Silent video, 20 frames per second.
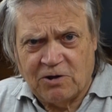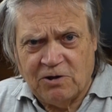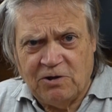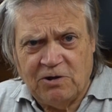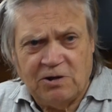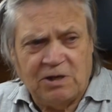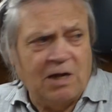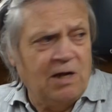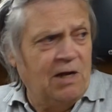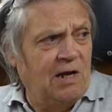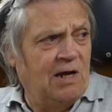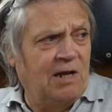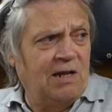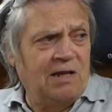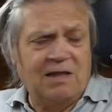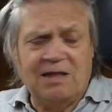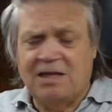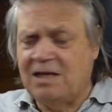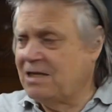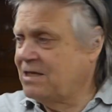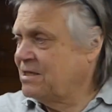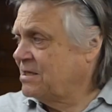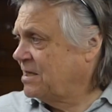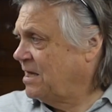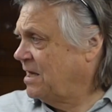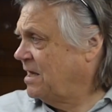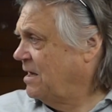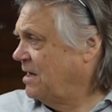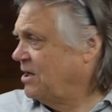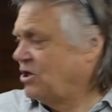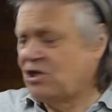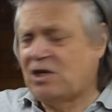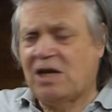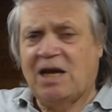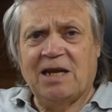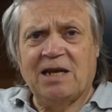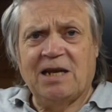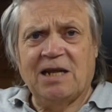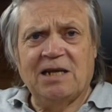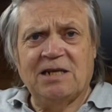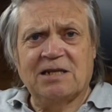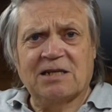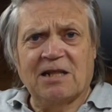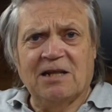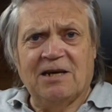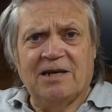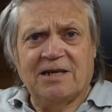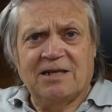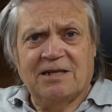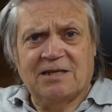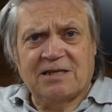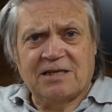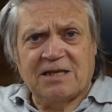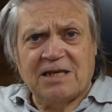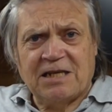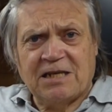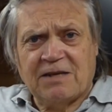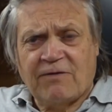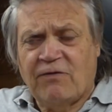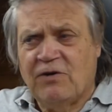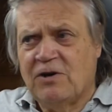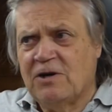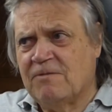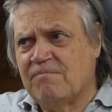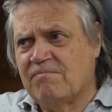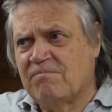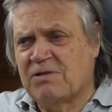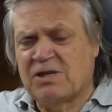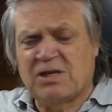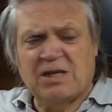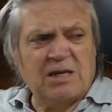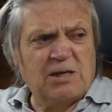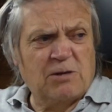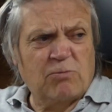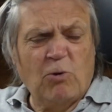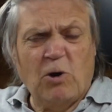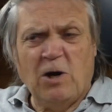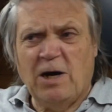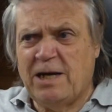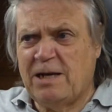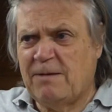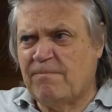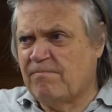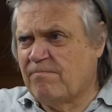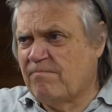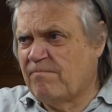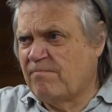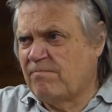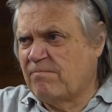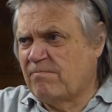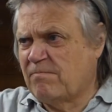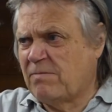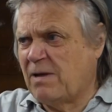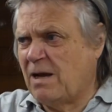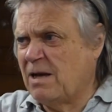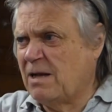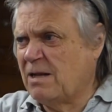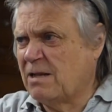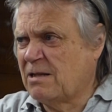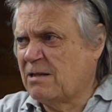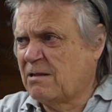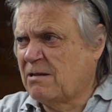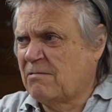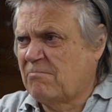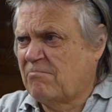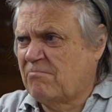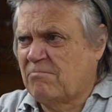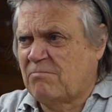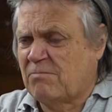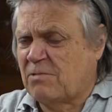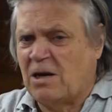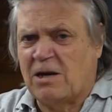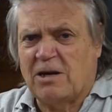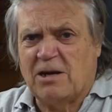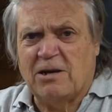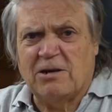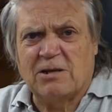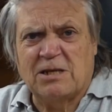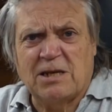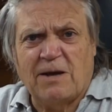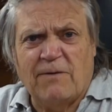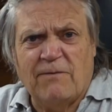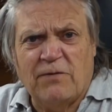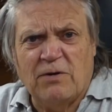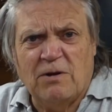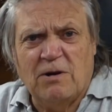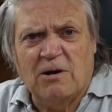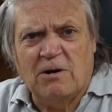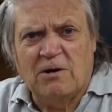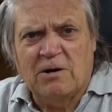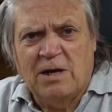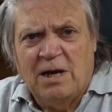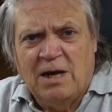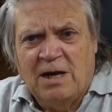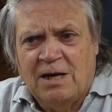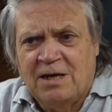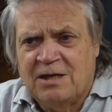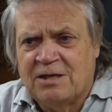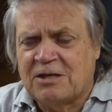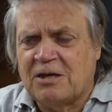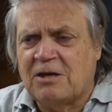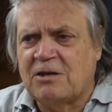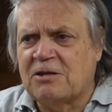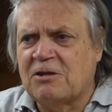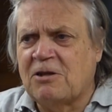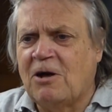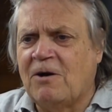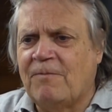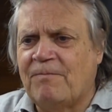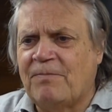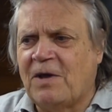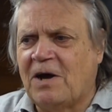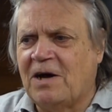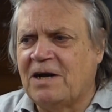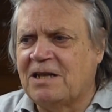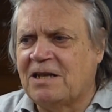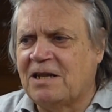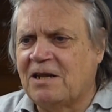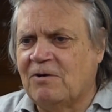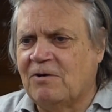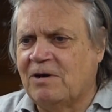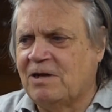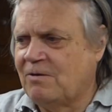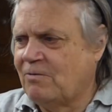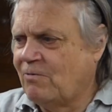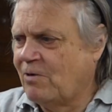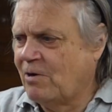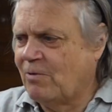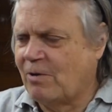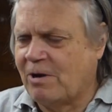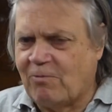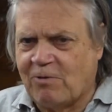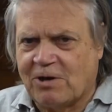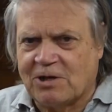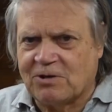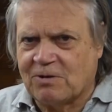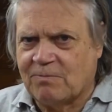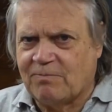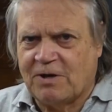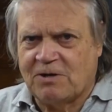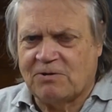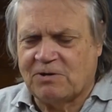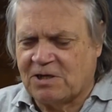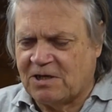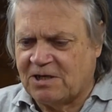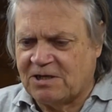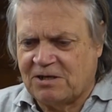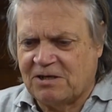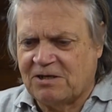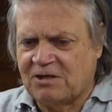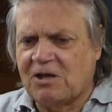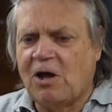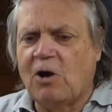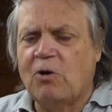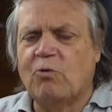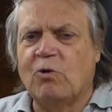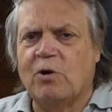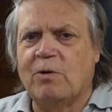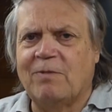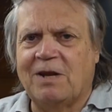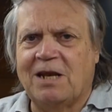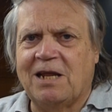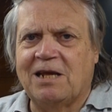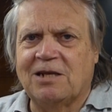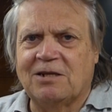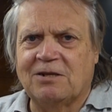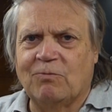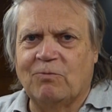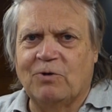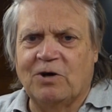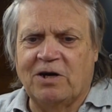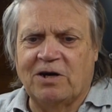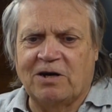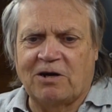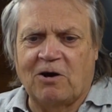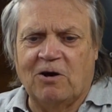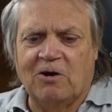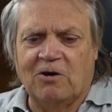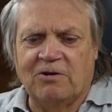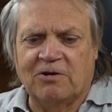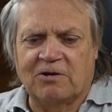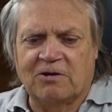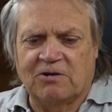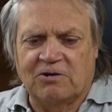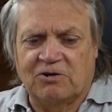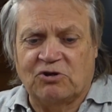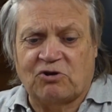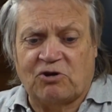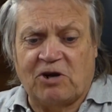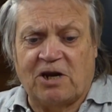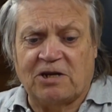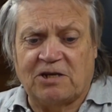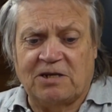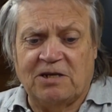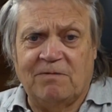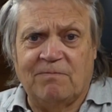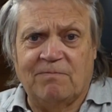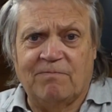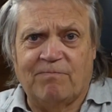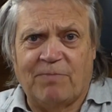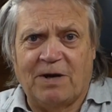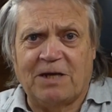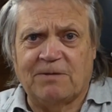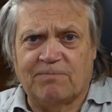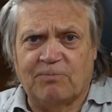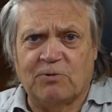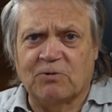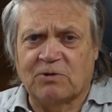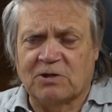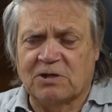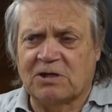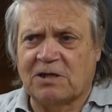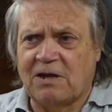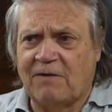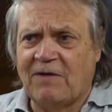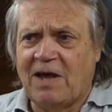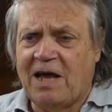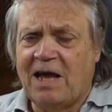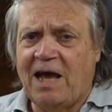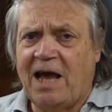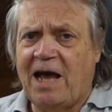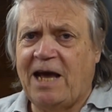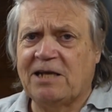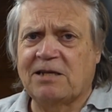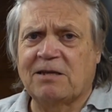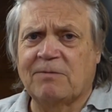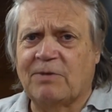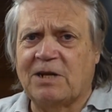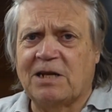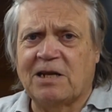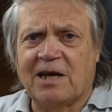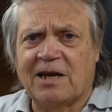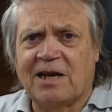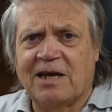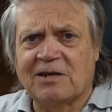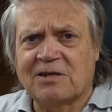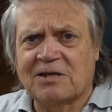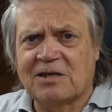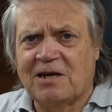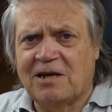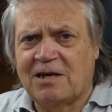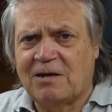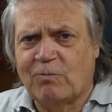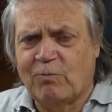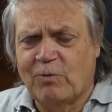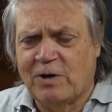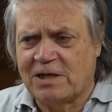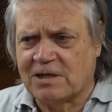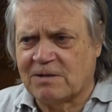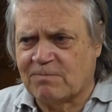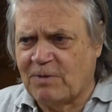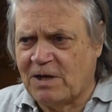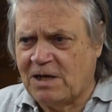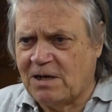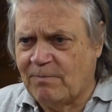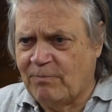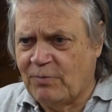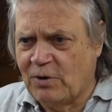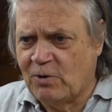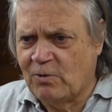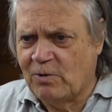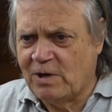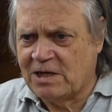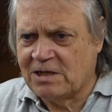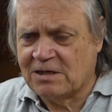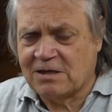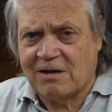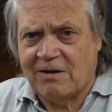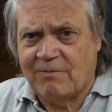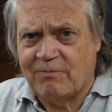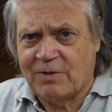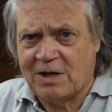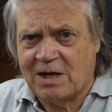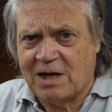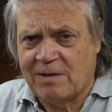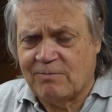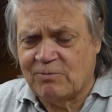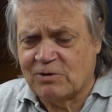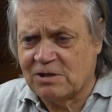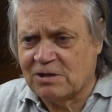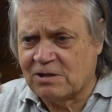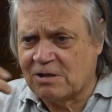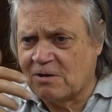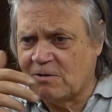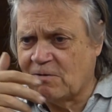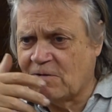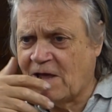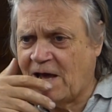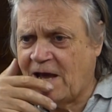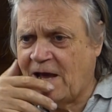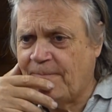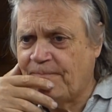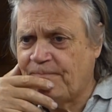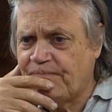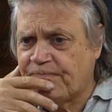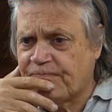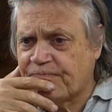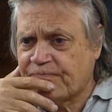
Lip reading: good. This shed is like 6 foot 6 wide, I don't know, 10 foot long, so it's not ideal, and the railway runs on both sides, so there's no room in here to work on constructing baseballs and stuff. Has to be done outside. Weather's been appalling, so I haven't been able to do that.